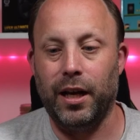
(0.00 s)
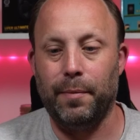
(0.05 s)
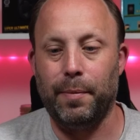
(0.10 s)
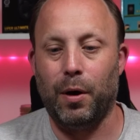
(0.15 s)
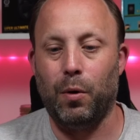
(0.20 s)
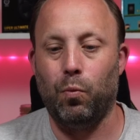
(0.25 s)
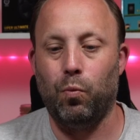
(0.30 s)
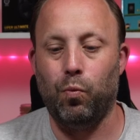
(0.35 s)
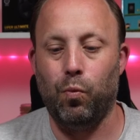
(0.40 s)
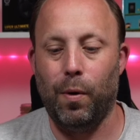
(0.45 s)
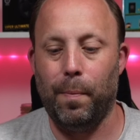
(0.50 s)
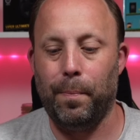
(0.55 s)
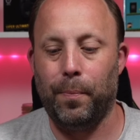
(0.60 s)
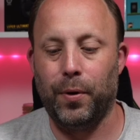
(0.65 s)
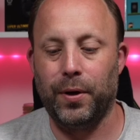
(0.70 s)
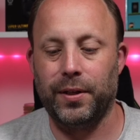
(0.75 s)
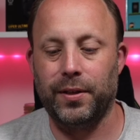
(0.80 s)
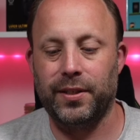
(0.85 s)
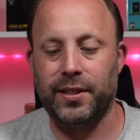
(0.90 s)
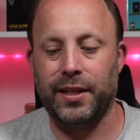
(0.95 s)
about
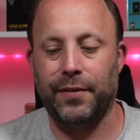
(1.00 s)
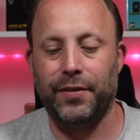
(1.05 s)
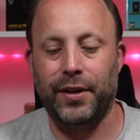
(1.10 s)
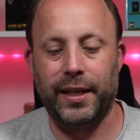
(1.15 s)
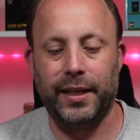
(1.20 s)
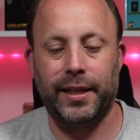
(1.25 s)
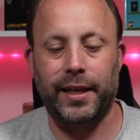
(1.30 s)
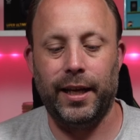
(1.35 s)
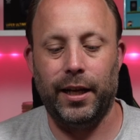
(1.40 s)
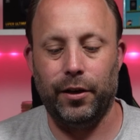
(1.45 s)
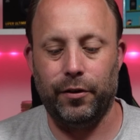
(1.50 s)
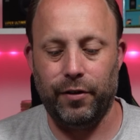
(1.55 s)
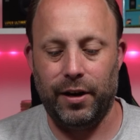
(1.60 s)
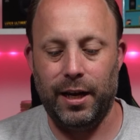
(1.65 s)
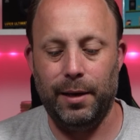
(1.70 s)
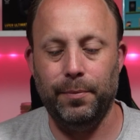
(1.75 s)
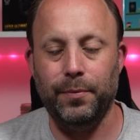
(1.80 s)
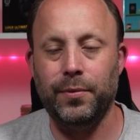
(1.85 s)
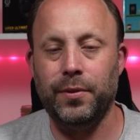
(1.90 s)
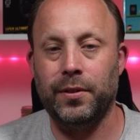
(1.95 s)
1.78
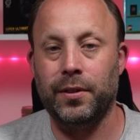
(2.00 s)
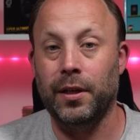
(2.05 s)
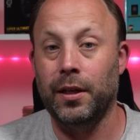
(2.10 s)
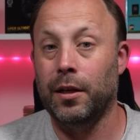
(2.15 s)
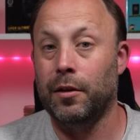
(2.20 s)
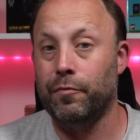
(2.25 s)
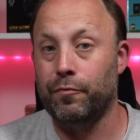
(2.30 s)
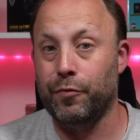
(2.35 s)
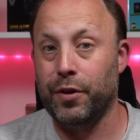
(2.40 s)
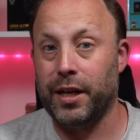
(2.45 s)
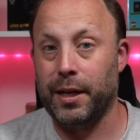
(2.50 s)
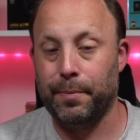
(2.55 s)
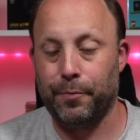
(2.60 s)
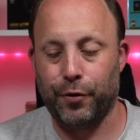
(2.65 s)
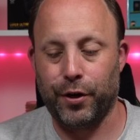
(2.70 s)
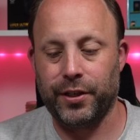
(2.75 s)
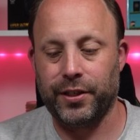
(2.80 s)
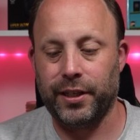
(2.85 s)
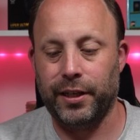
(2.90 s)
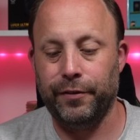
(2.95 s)
kilograms. Really
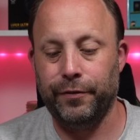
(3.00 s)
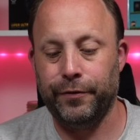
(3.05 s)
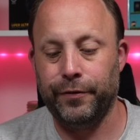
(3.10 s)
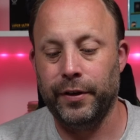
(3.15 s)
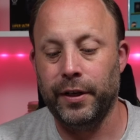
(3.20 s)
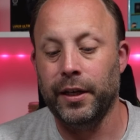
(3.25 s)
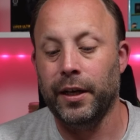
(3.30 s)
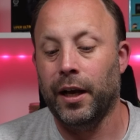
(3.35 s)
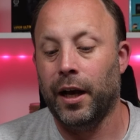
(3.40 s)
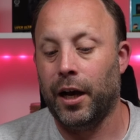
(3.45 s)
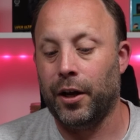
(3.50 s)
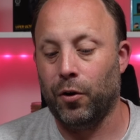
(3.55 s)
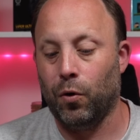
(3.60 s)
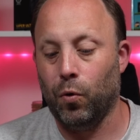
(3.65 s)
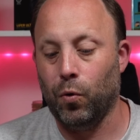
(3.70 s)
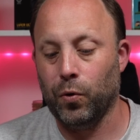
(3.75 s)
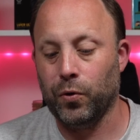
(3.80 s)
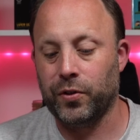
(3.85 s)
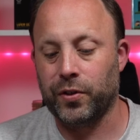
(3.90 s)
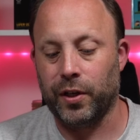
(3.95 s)
impressive. And
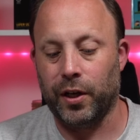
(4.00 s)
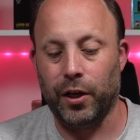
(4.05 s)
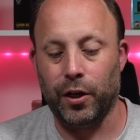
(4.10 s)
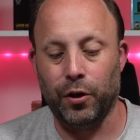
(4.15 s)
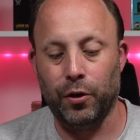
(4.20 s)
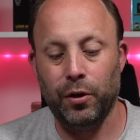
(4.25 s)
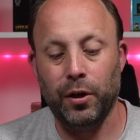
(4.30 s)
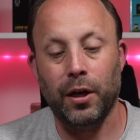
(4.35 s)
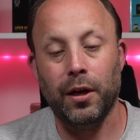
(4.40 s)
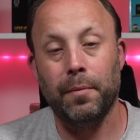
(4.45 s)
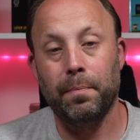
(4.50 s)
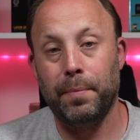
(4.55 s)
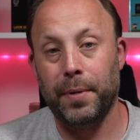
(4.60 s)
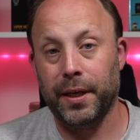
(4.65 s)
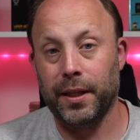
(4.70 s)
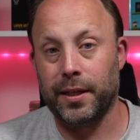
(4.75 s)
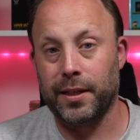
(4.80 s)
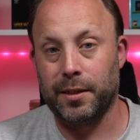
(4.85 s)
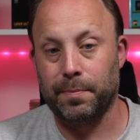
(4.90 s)
also, being that it's